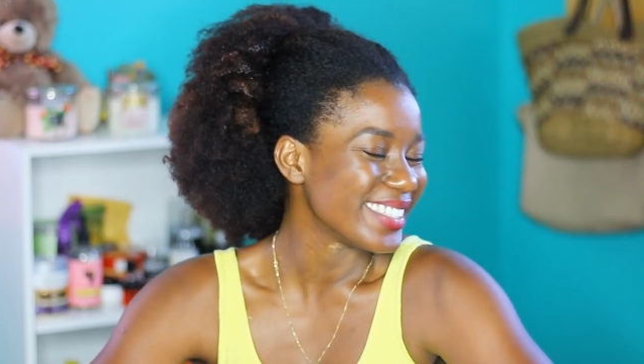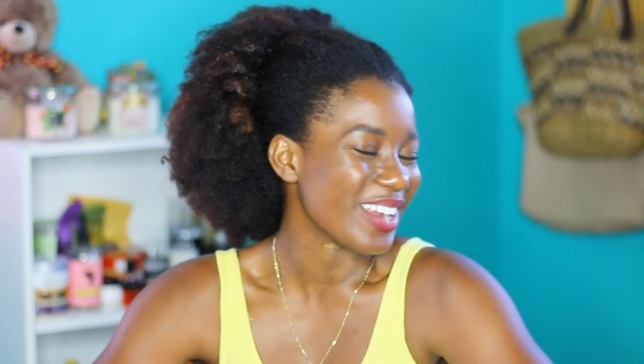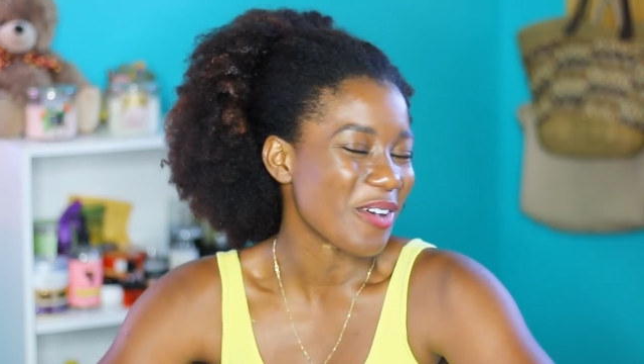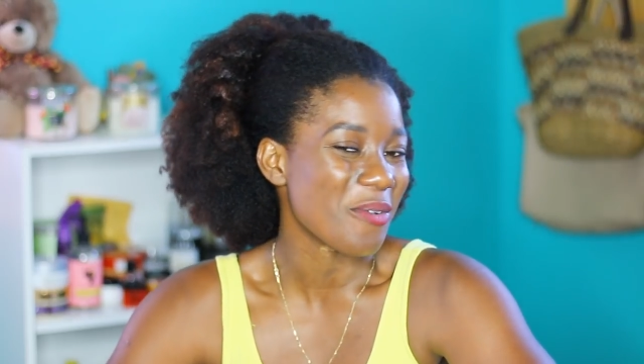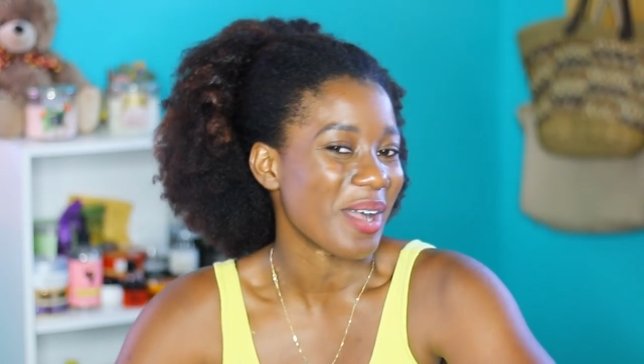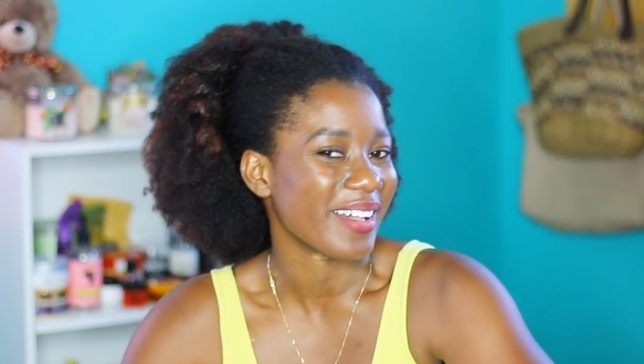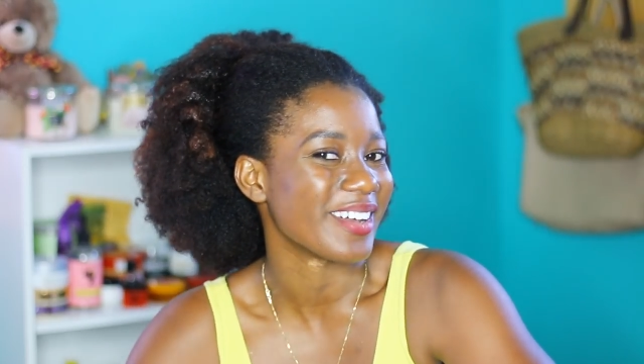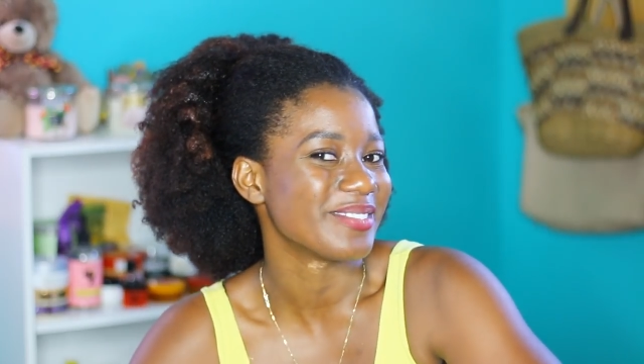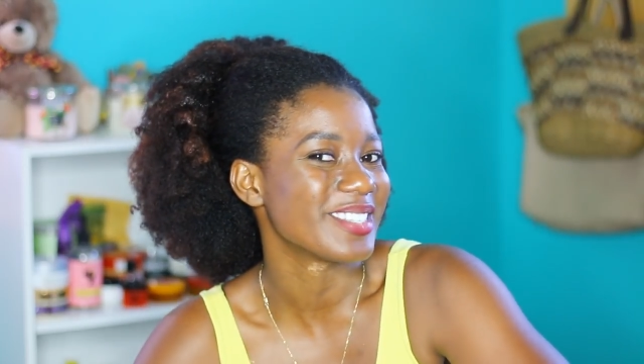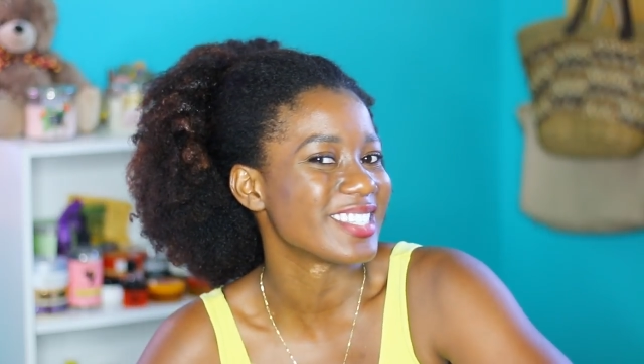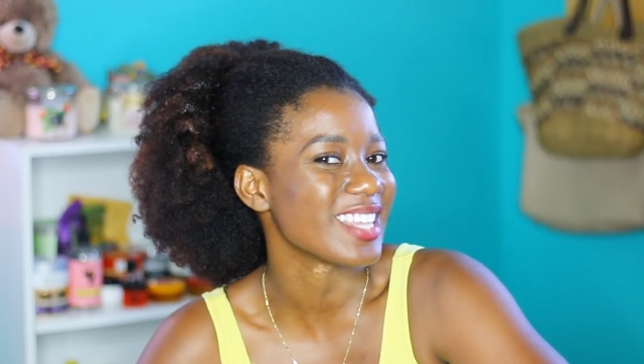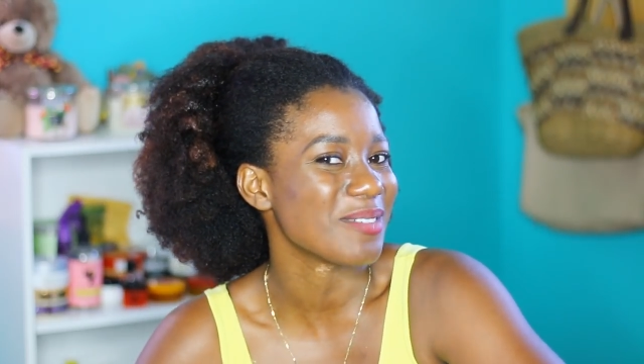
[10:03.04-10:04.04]
you're
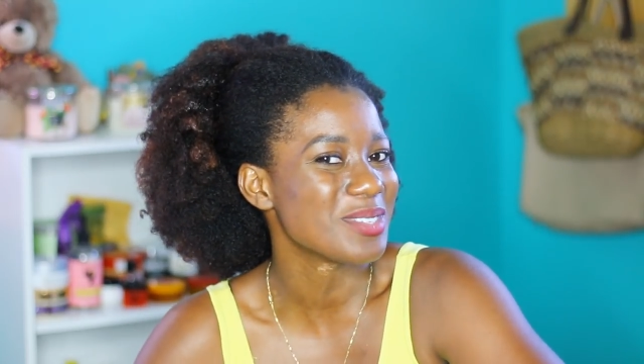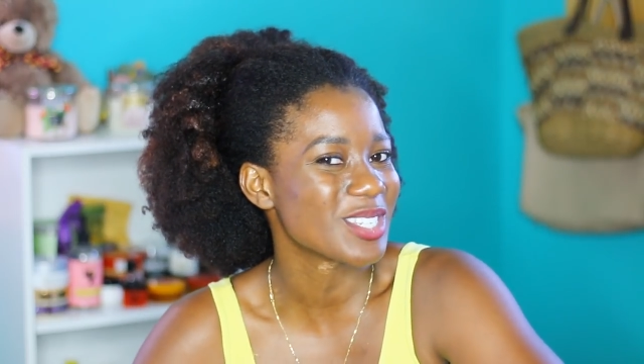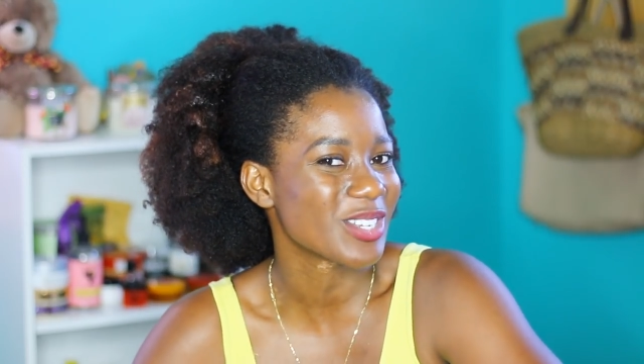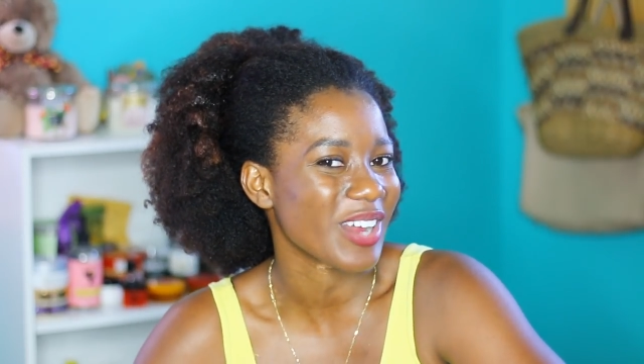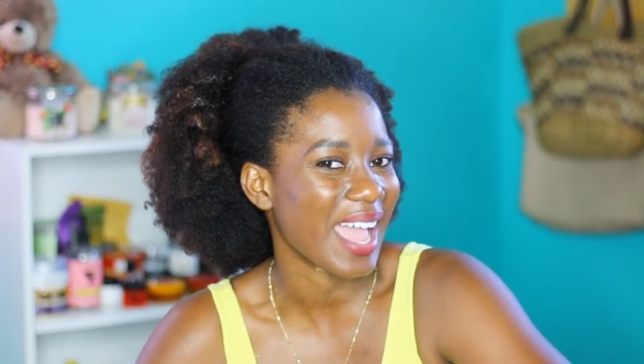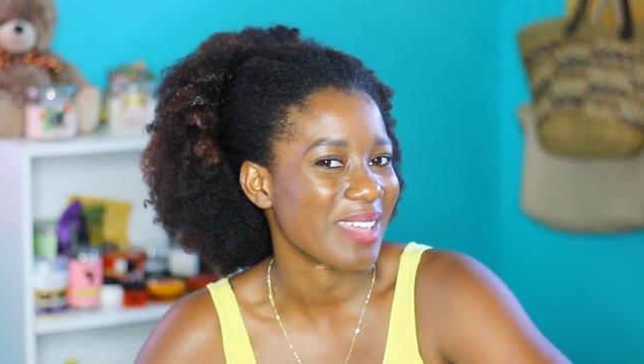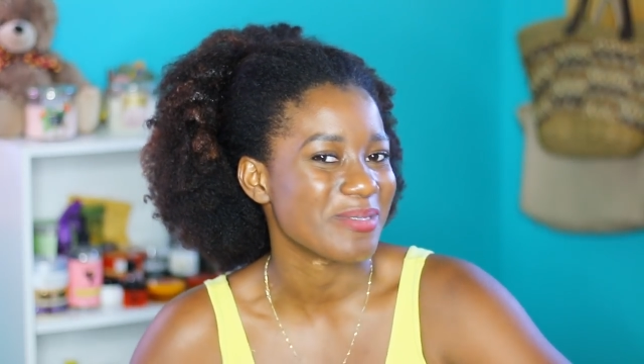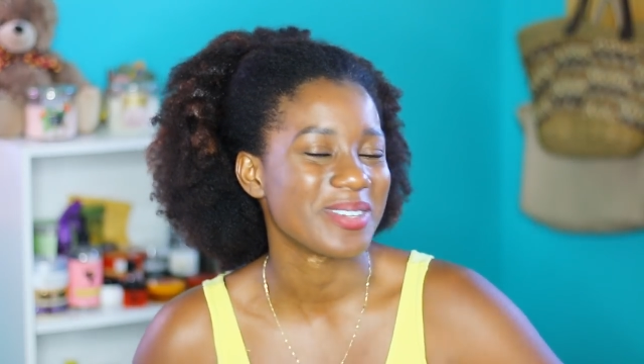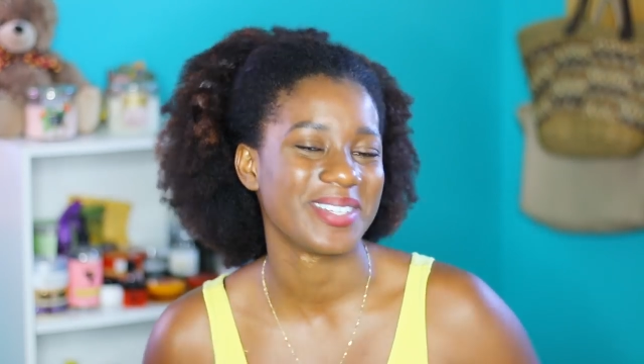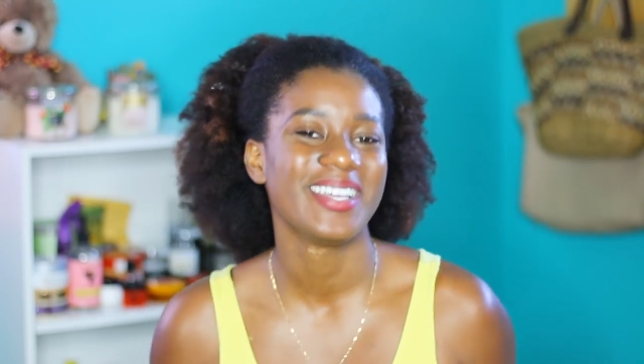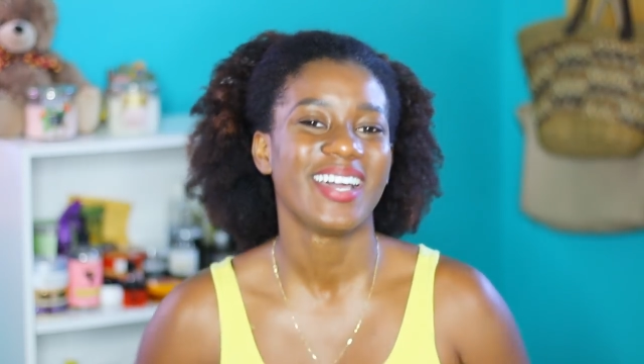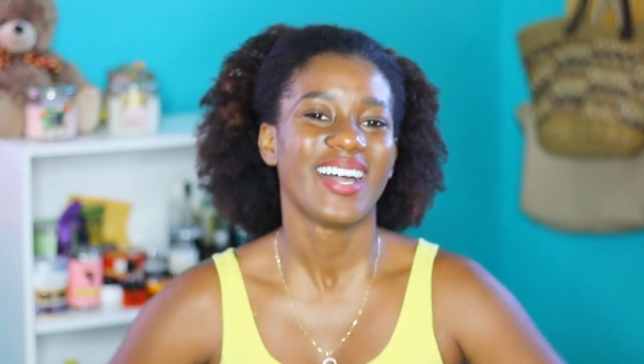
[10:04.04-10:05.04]
welcome to subscribe.
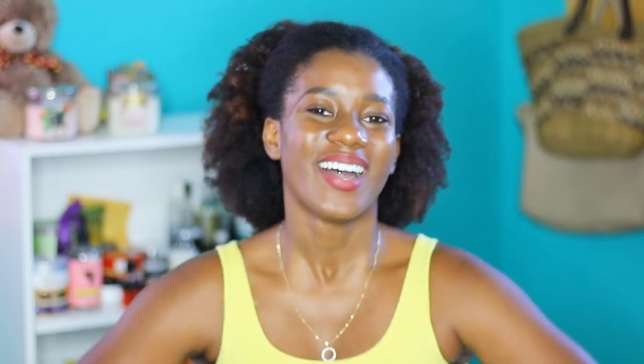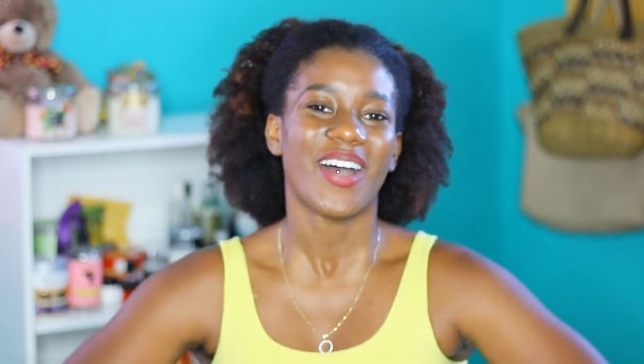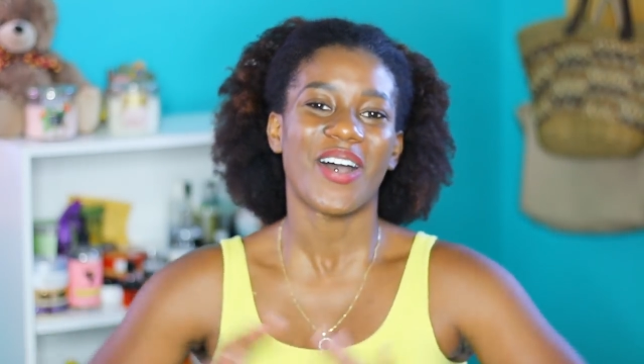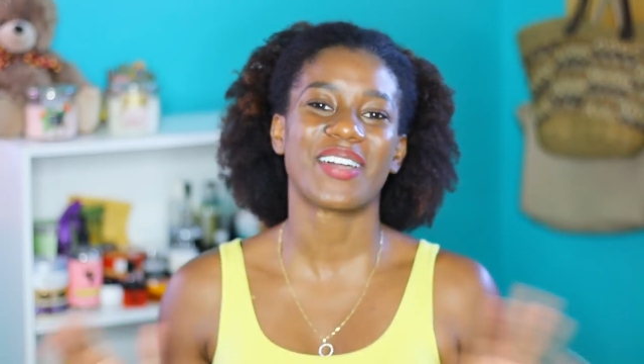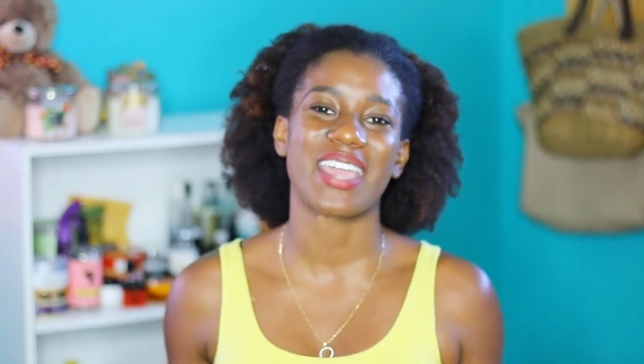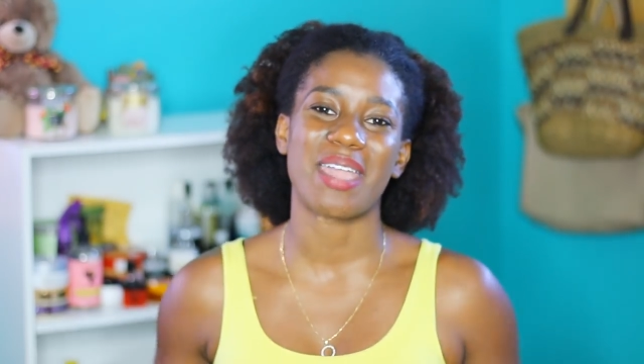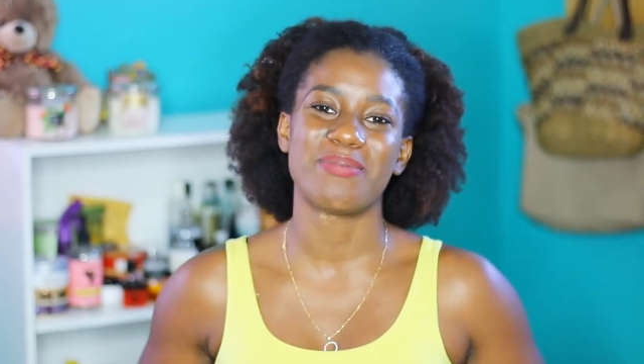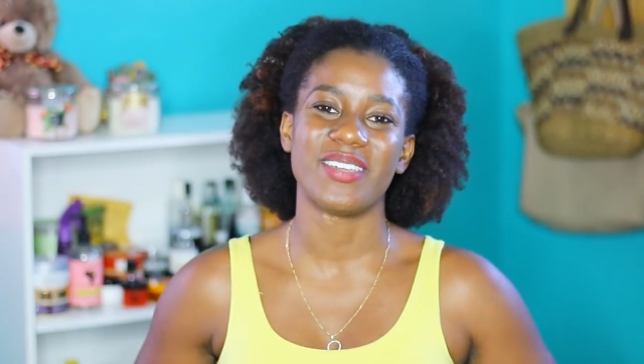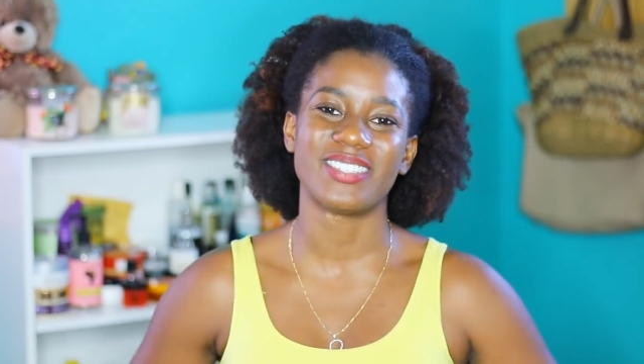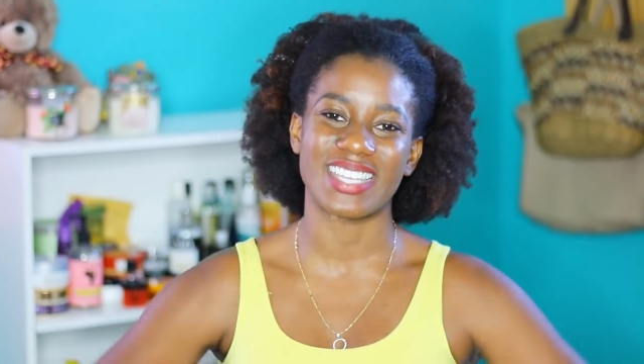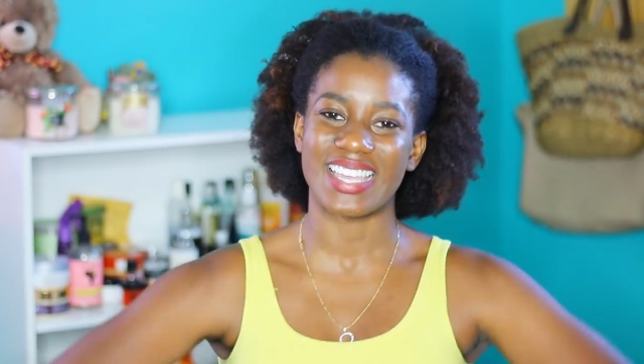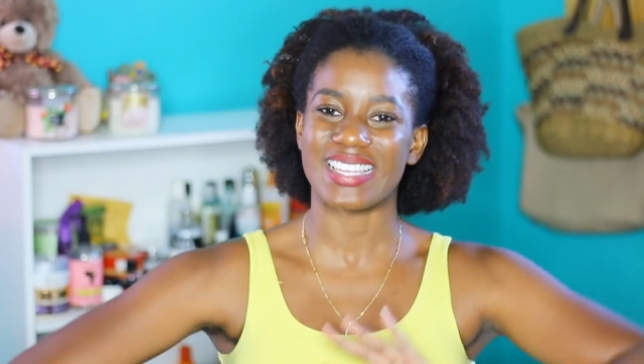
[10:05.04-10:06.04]
Okay,
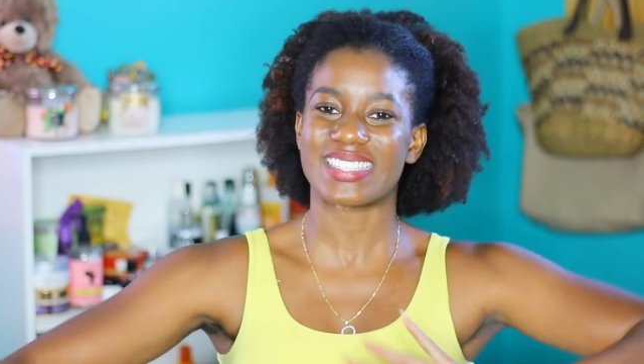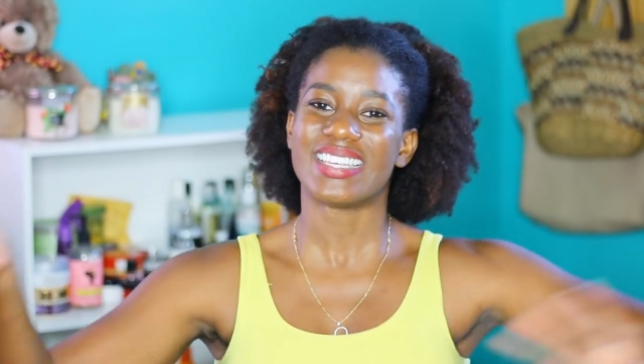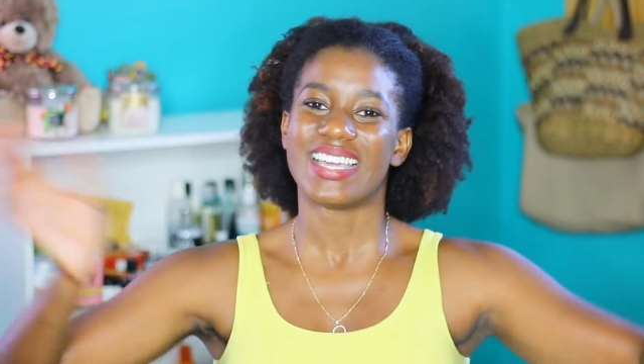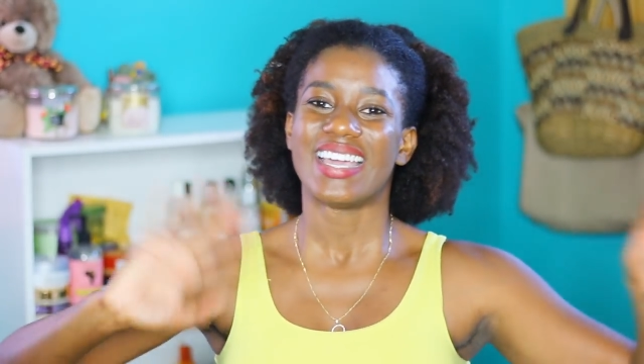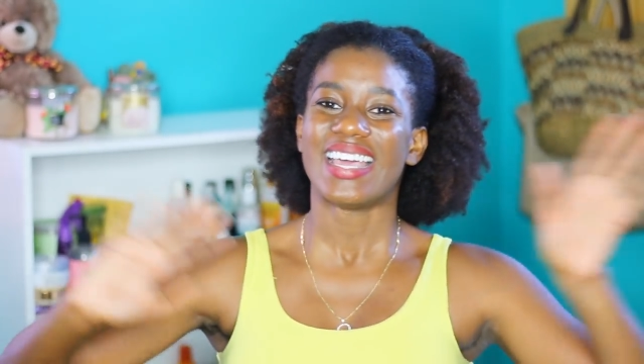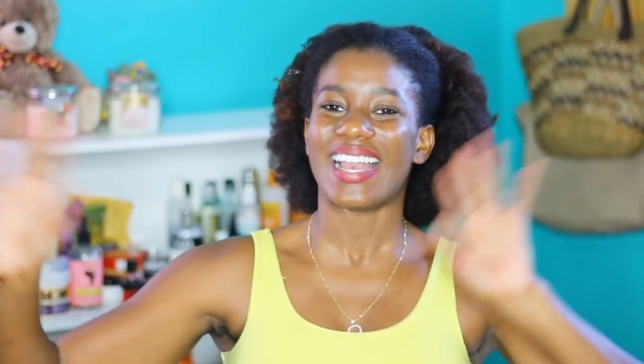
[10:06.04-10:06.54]
beauties,